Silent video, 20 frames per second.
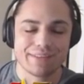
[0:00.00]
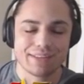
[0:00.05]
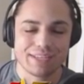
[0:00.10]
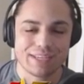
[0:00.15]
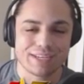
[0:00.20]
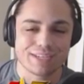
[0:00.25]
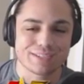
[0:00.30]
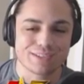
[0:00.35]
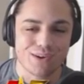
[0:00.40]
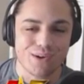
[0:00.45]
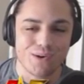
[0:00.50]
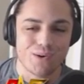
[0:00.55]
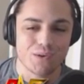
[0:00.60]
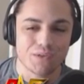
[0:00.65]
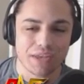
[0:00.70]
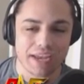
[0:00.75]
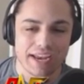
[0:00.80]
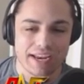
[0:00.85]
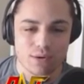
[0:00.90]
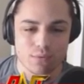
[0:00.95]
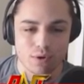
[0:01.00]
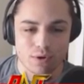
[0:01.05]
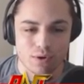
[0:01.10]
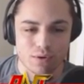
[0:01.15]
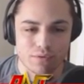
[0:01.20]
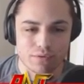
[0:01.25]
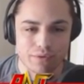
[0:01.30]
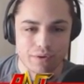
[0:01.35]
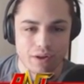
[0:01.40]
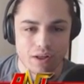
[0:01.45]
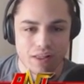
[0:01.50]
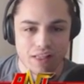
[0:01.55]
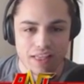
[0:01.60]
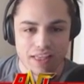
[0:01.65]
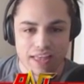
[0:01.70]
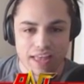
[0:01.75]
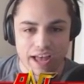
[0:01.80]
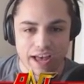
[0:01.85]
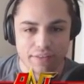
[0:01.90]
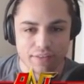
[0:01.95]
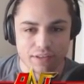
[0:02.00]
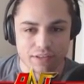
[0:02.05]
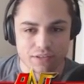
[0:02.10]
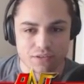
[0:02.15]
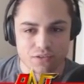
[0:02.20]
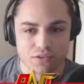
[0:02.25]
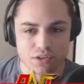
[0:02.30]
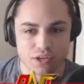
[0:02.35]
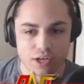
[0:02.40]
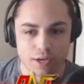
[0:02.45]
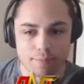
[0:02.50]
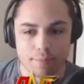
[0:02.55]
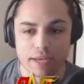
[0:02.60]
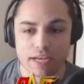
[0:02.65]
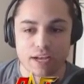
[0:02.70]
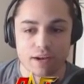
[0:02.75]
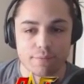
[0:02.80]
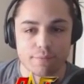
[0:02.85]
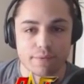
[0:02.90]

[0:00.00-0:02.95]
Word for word: years old, 81 overall. I think this is a good pickup